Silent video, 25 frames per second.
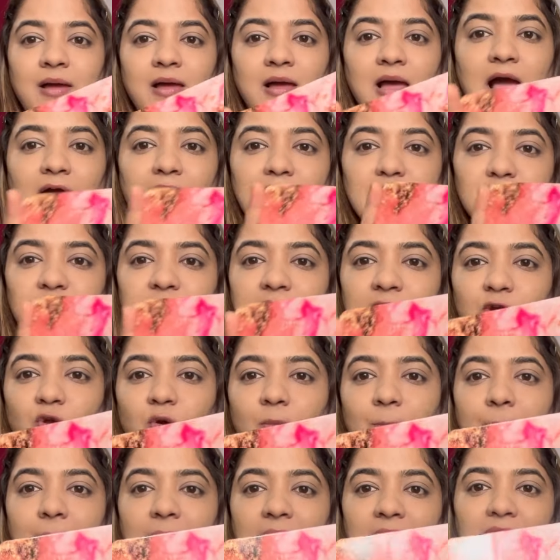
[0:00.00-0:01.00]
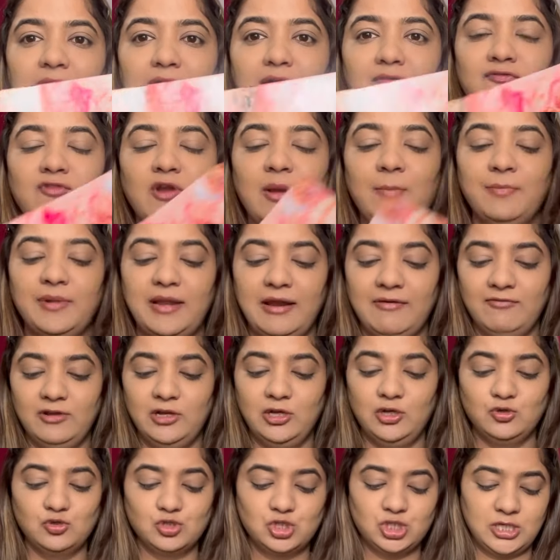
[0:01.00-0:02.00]
eyeshadow palette from
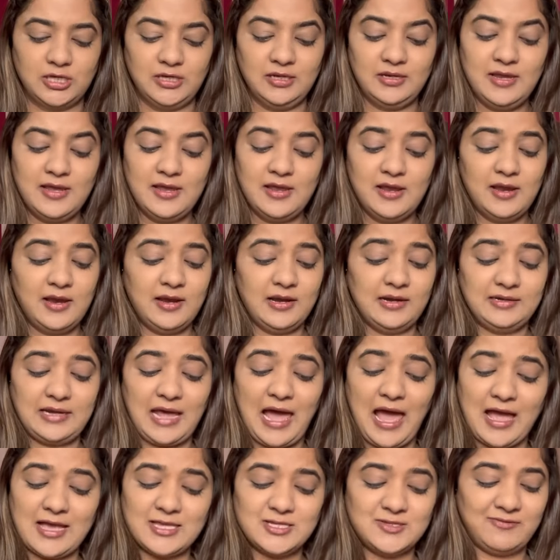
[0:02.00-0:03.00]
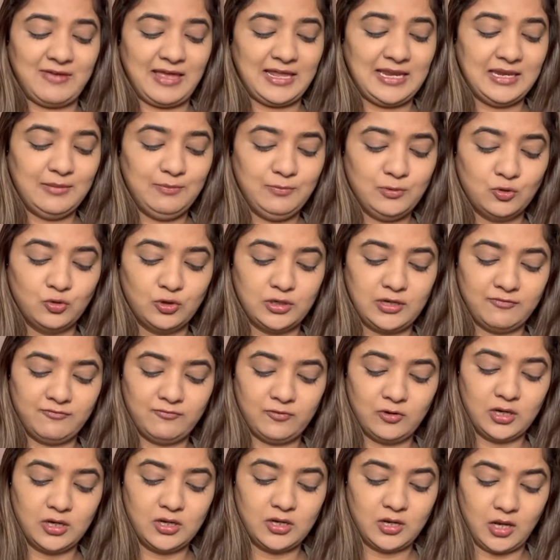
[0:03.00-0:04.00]
Revolution. It has very
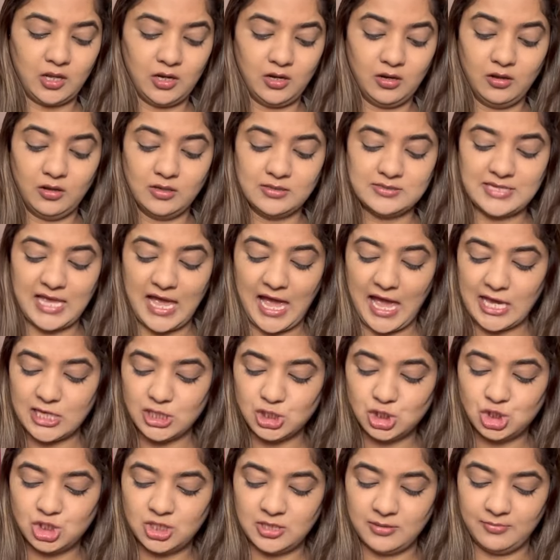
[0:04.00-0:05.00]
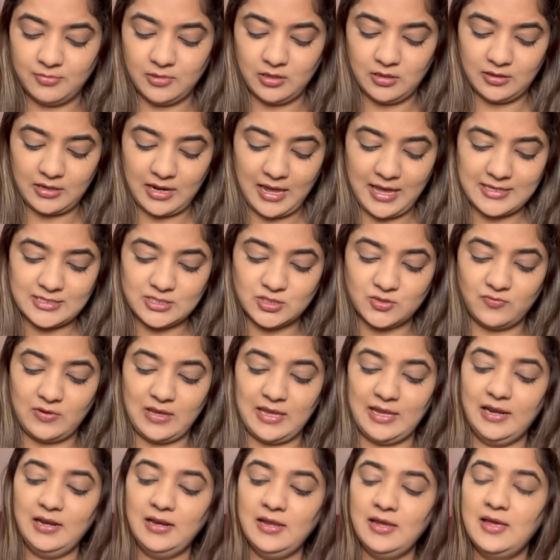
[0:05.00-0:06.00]
beautiful colors and shimmer as
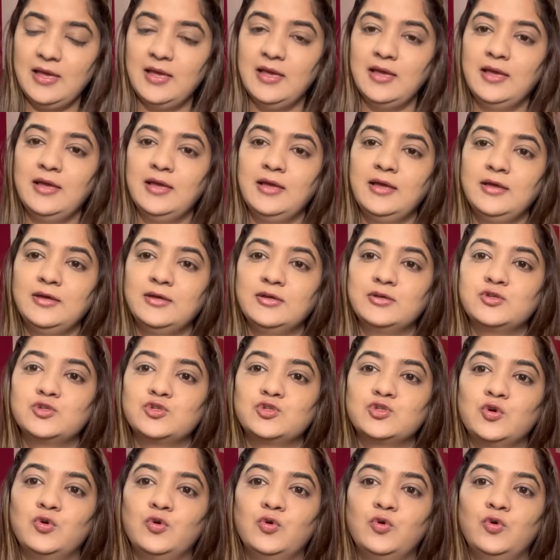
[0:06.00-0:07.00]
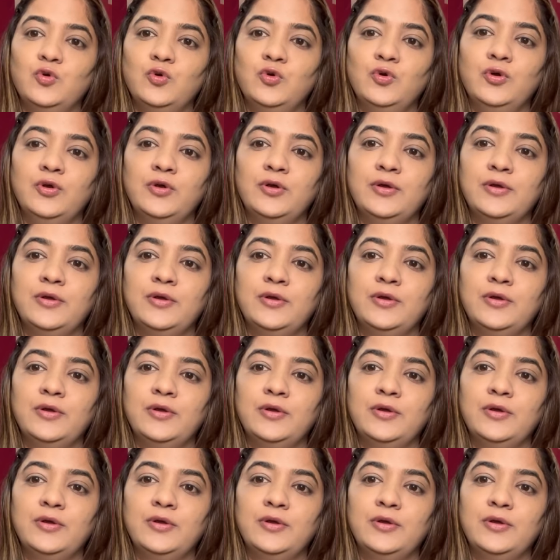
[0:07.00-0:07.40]
well. So